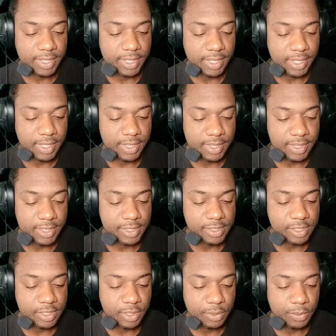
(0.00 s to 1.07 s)
uh,
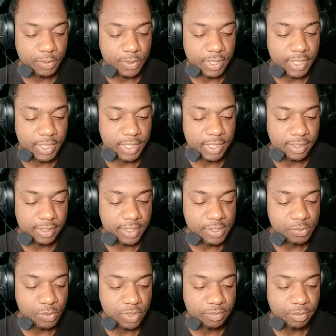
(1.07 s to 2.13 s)
is secured in
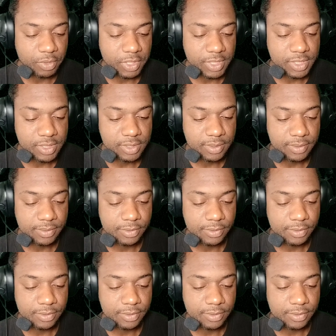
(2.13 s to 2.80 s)
this one for us.